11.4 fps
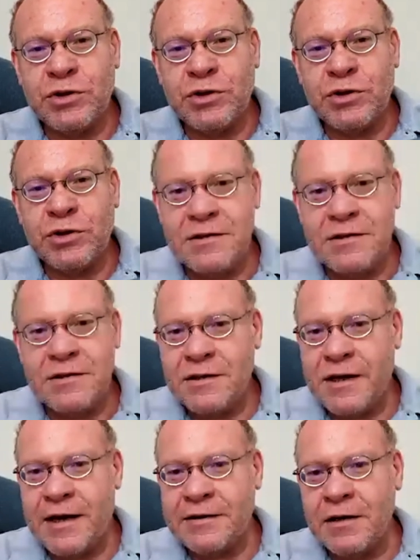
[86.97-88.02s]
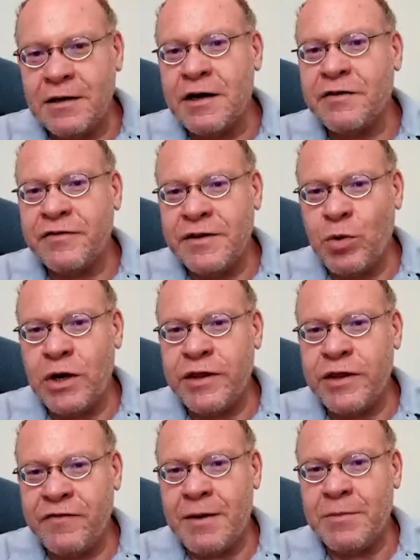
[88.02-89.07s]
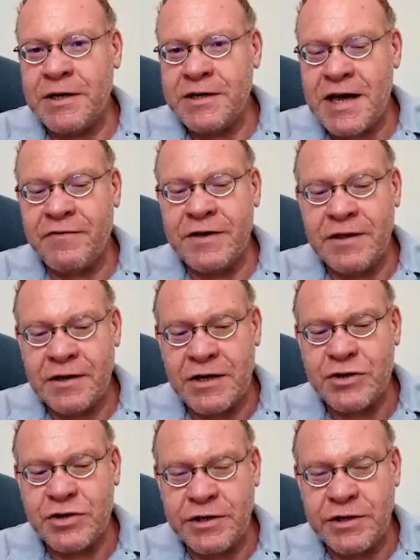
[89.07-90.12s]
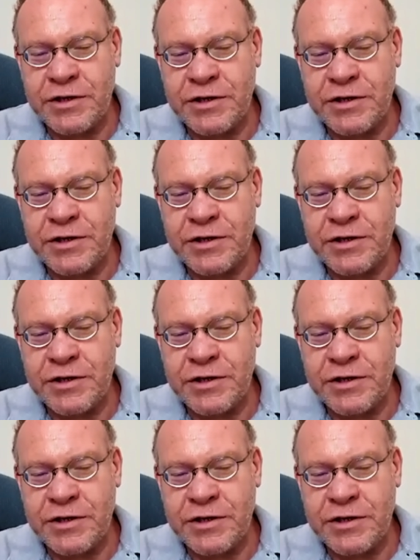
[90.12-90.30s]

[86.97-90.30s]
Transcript: bucket that a lot of the wealthy families have in the country.